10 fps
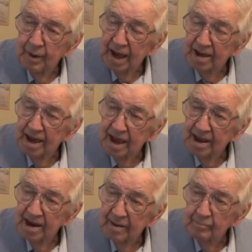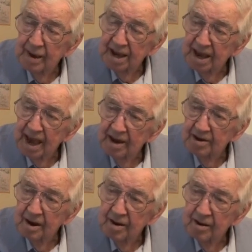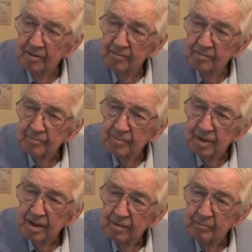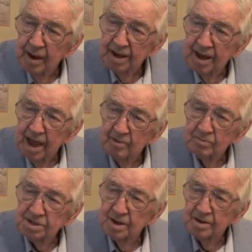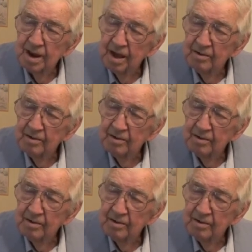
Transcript: Big Cane. Big Cane was a